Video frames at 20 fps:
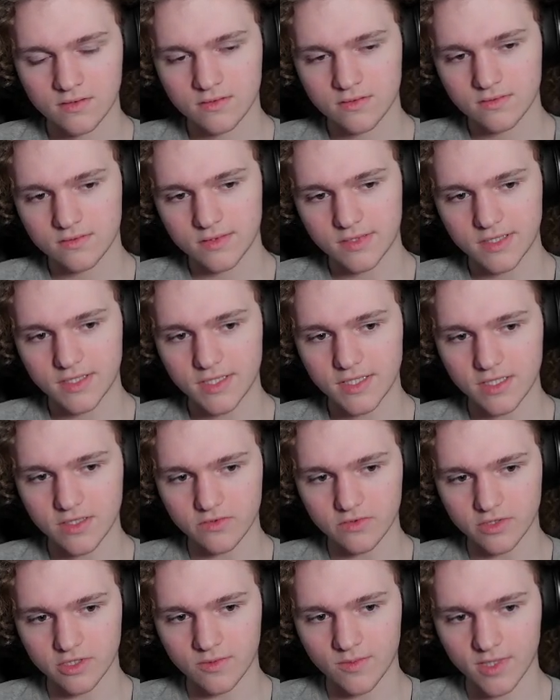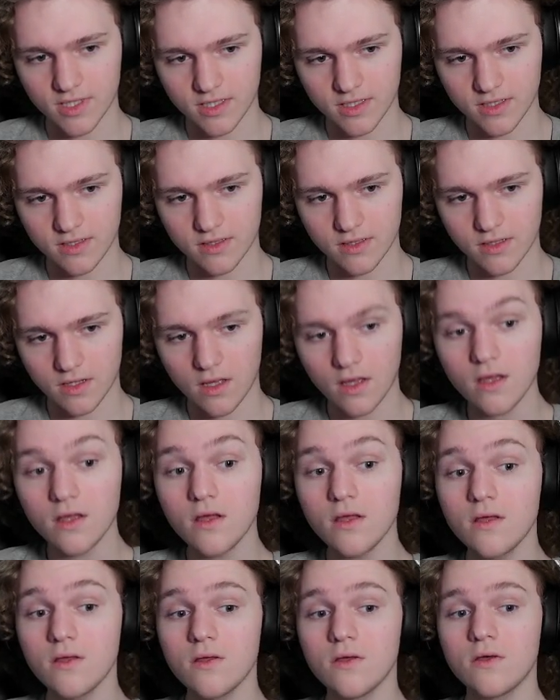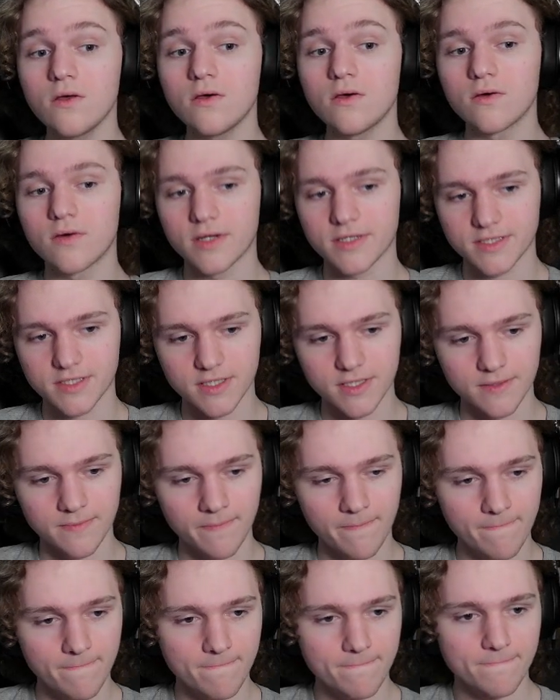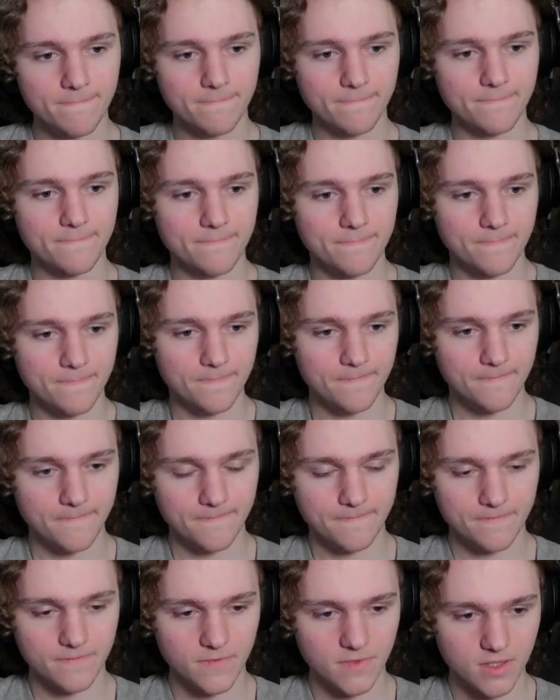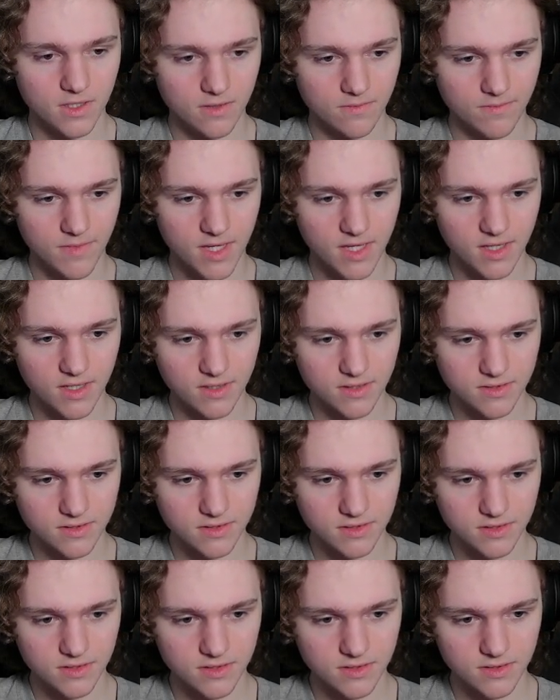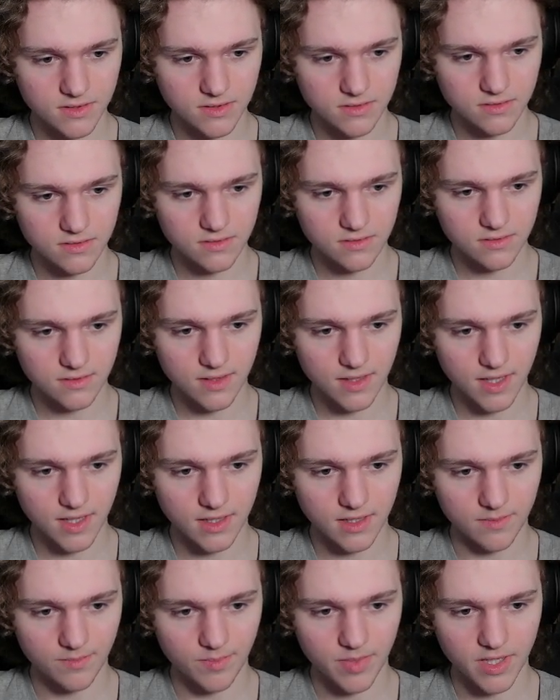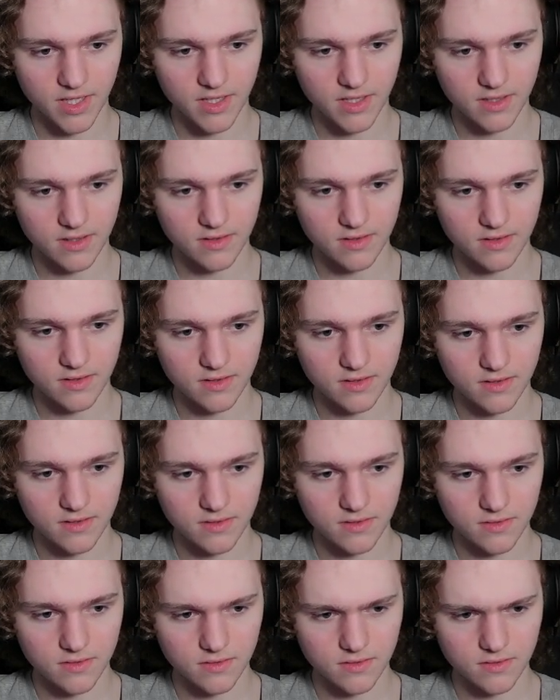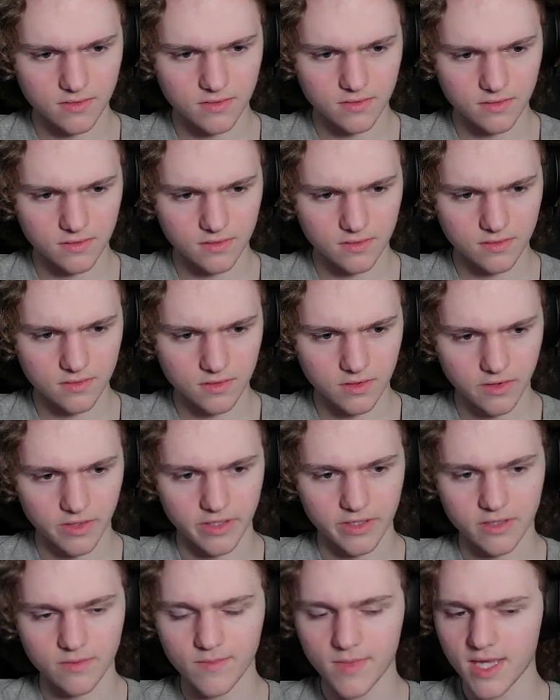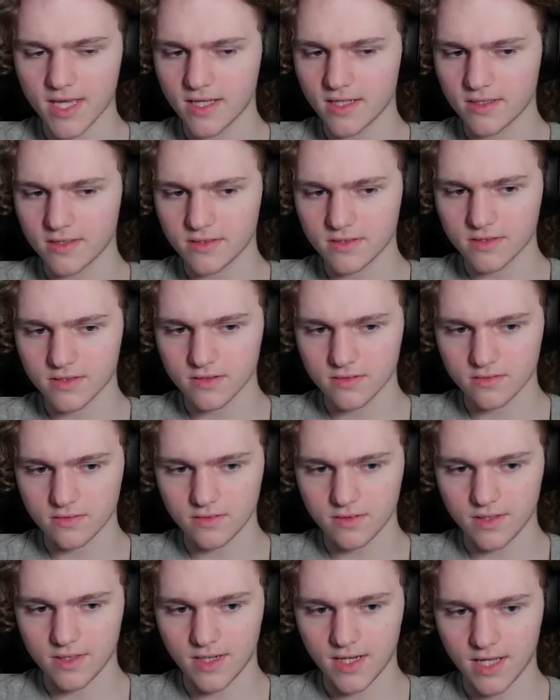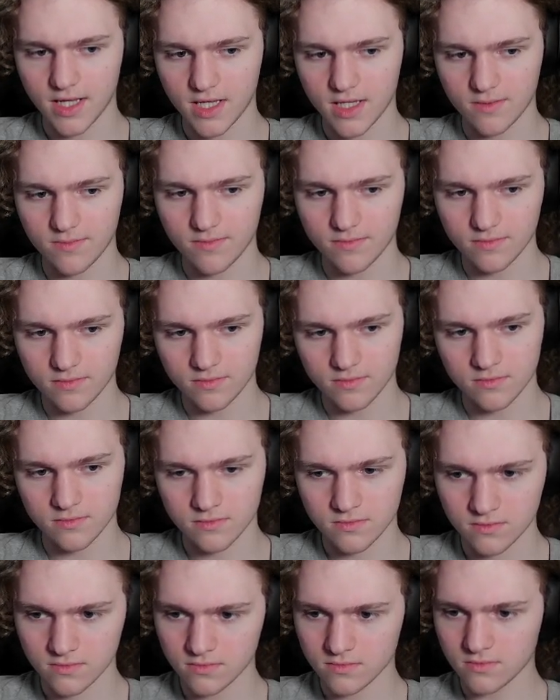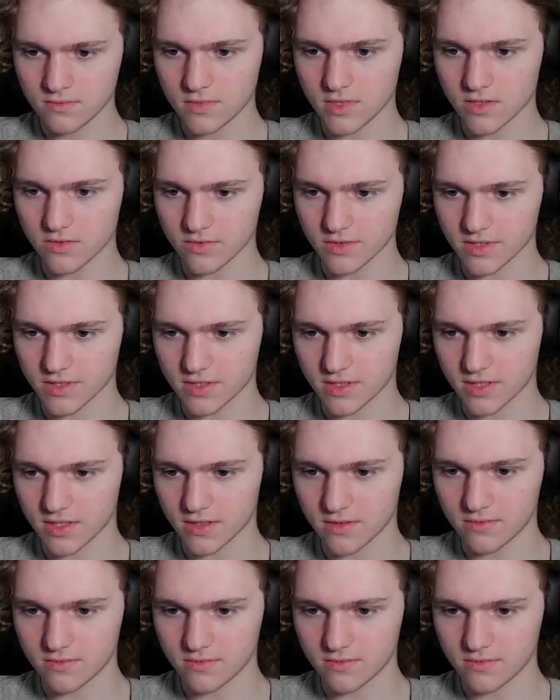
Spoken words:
C equals command. Oh, I see. Commands dot append. Okay, commands name equals C.